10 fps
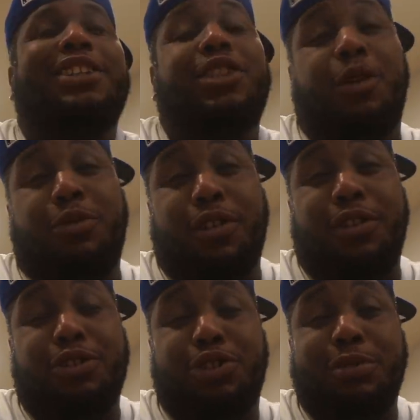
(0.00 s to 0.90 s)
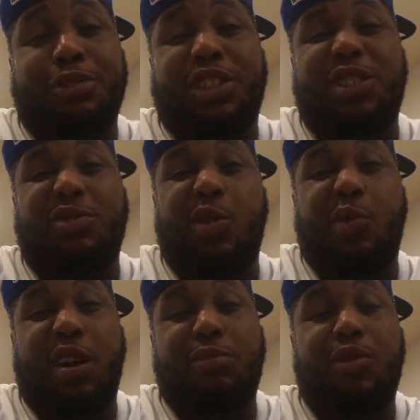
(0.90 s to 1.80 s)
She know I'm going on a trip, but she don't know
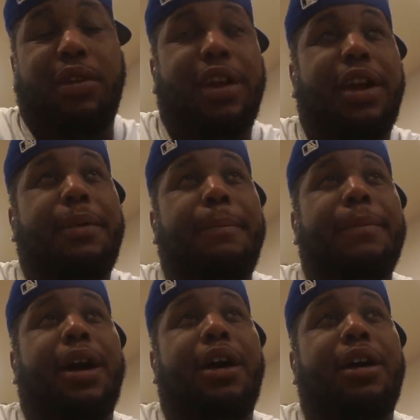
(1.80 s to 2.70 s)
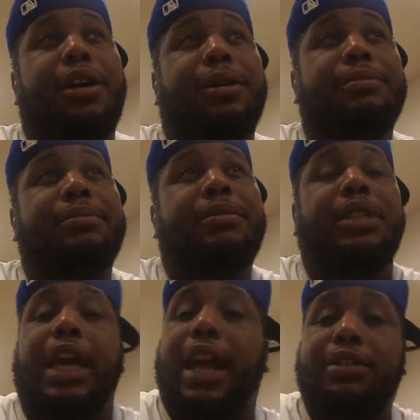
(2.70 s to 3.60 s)
where I'm going yet.
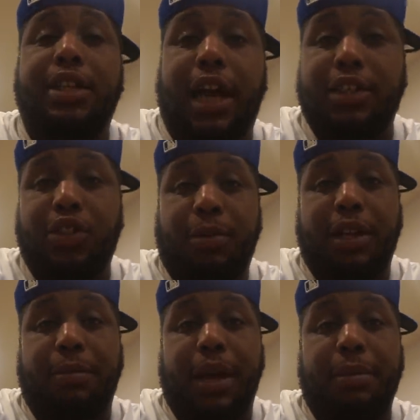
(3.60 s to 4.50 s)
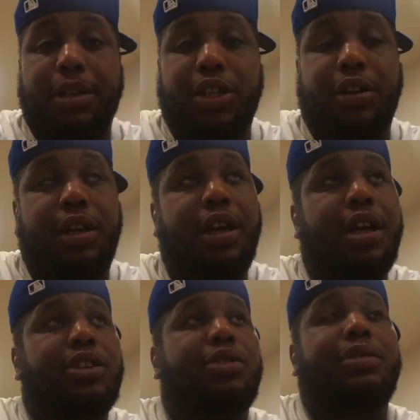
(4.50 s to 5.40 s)
And obviously, you guys know about the baby journey.
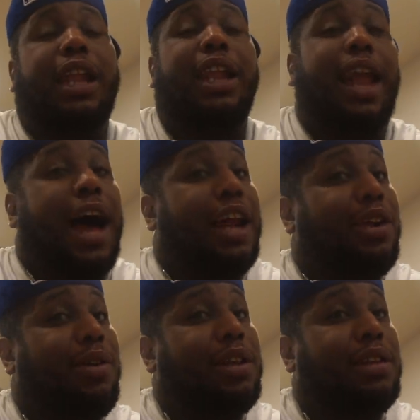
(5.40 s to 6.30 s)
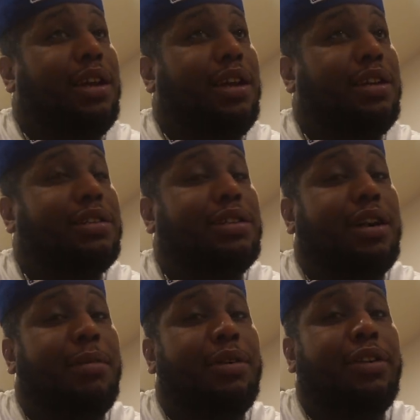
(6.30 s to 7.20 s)
So there's a lot of great things
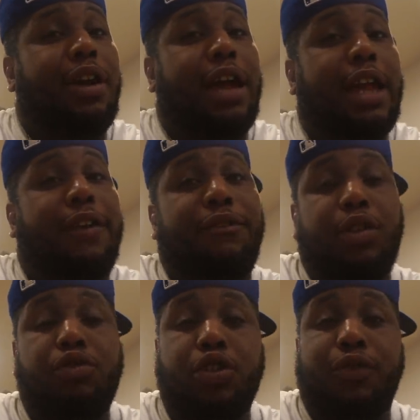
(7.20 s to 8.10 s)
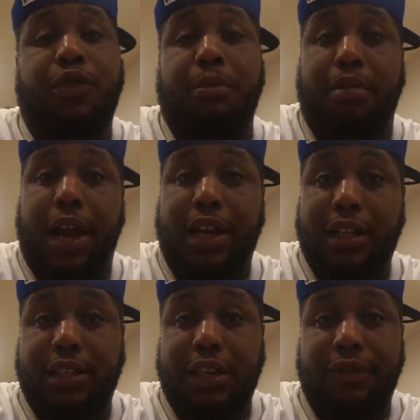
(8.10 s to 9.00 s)
coming in the future for Bradley
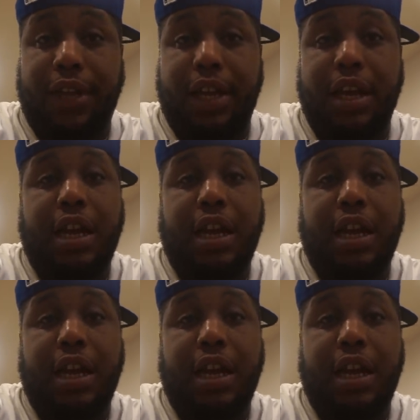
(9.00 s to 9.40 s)
TV.